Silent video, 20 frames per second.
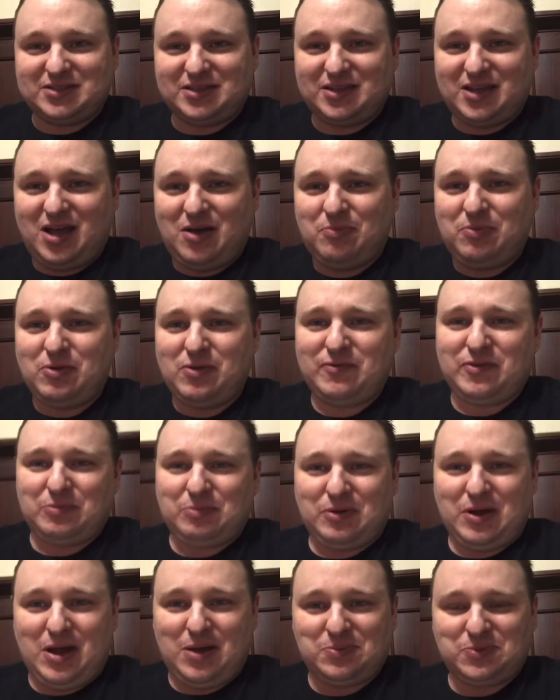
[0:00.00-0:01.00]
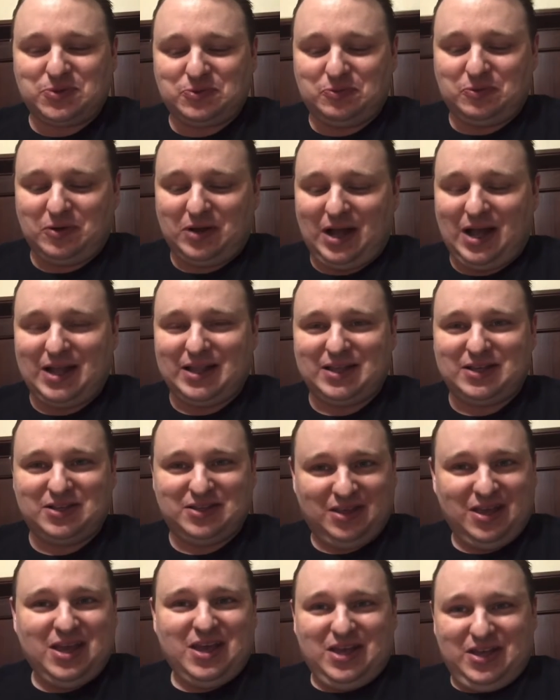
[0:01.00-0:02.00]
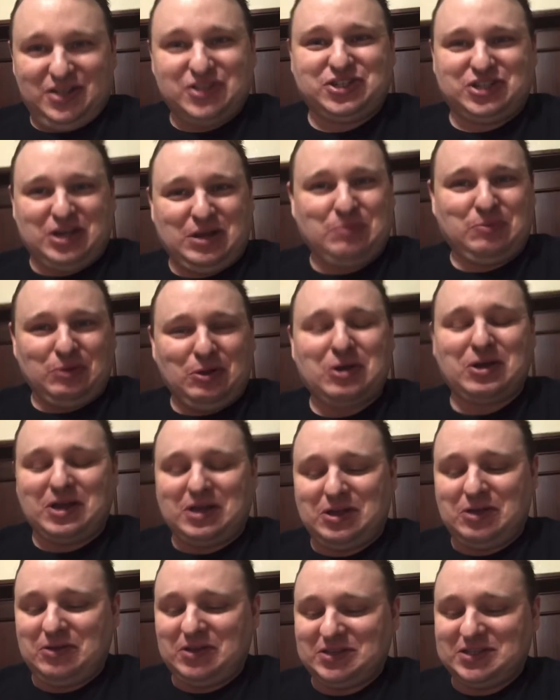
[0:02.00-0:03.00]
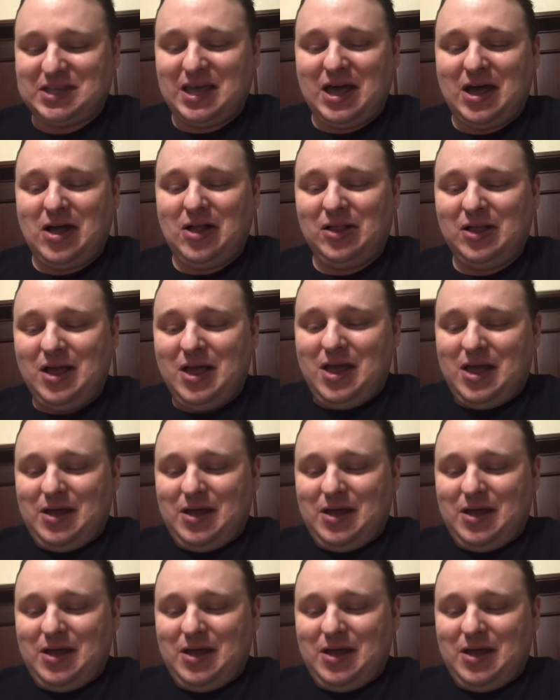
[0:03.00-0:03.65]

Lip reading: A couple of the props were kind of cheap looking, you can tell,